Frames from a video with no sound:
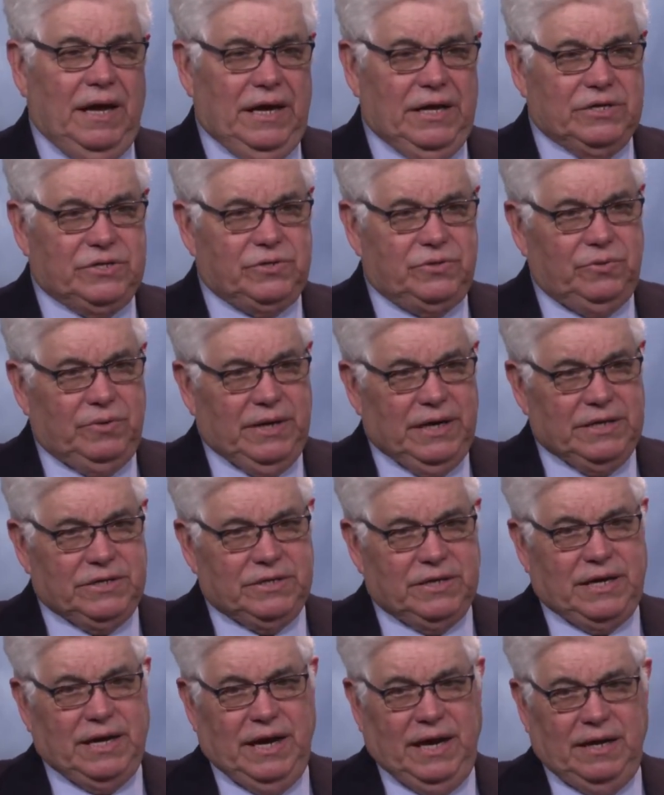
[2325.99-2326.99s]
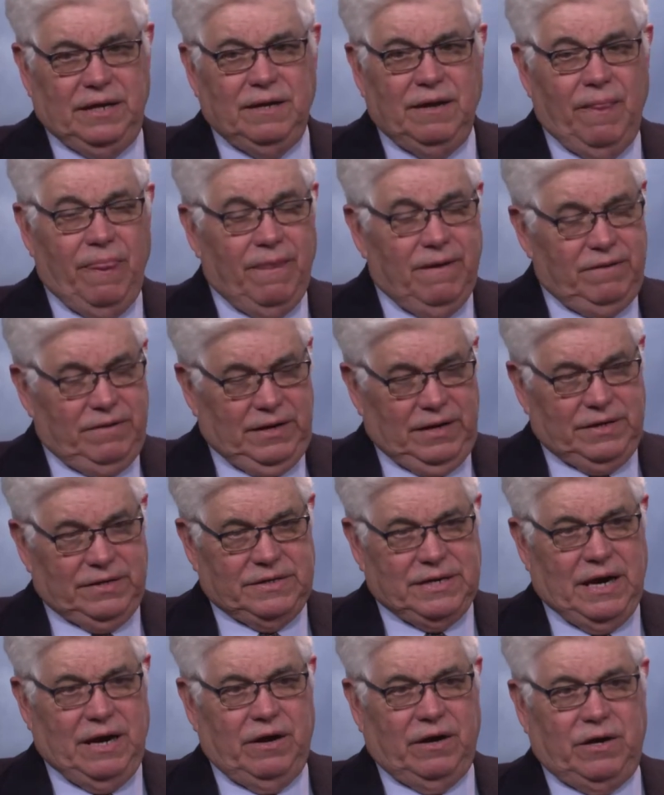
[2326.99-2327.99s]
is to educate the
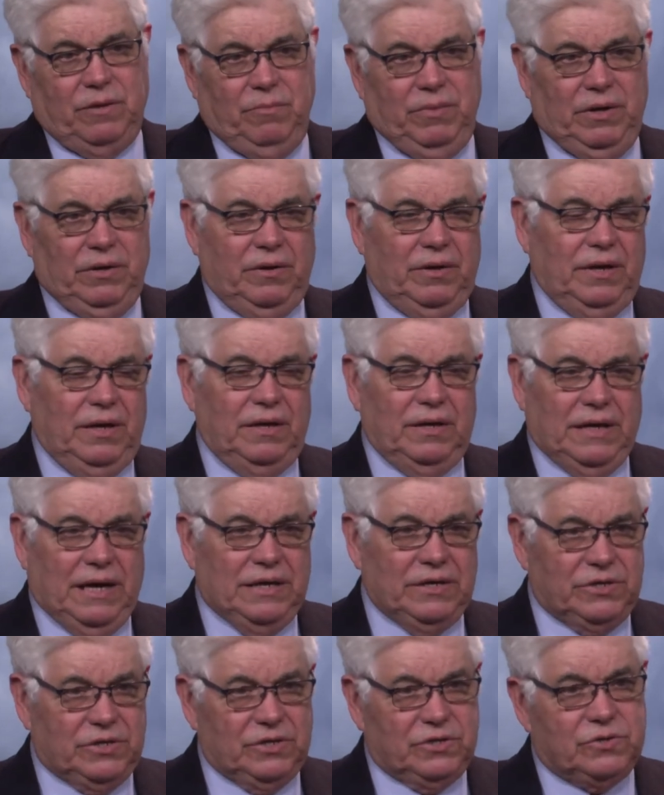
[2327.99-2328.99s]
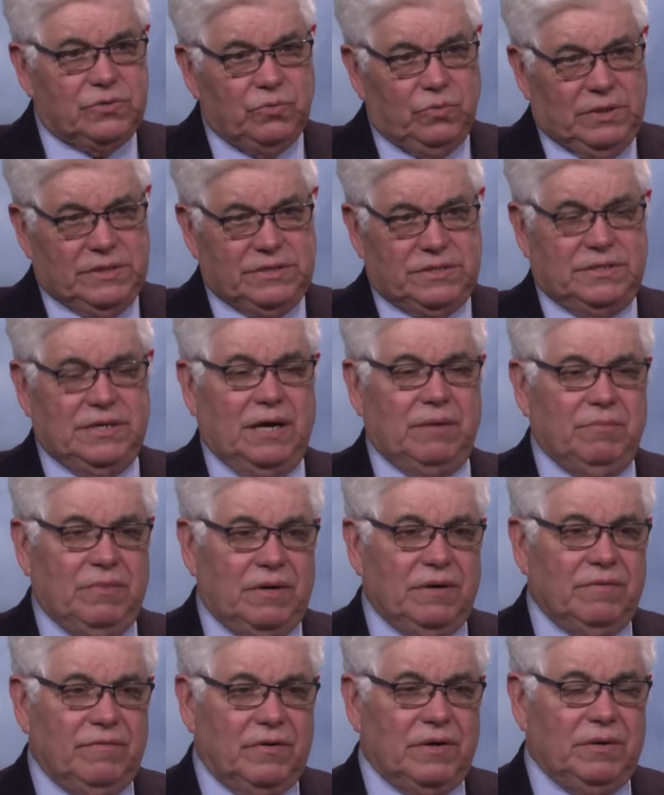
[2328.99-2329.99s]
entire community, not just one
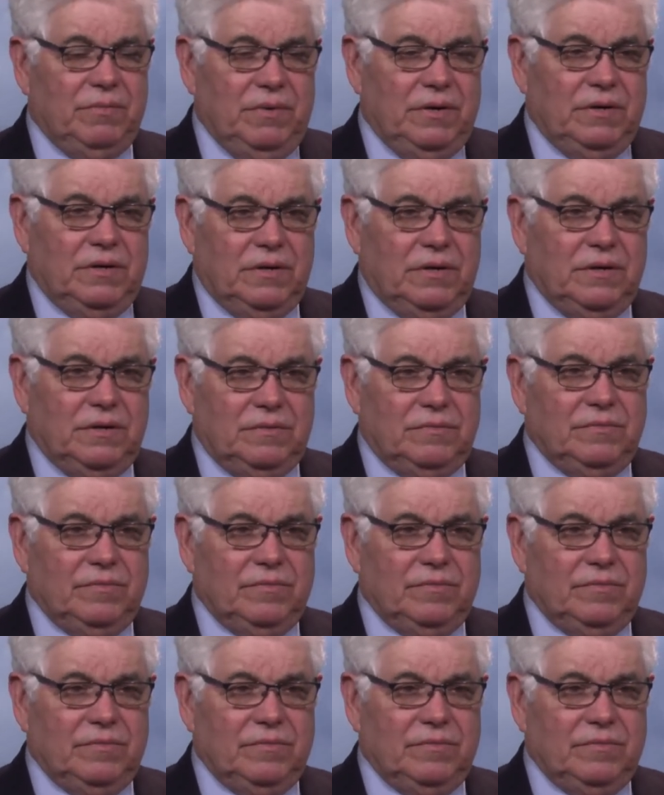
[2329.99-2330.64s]
segment of the community.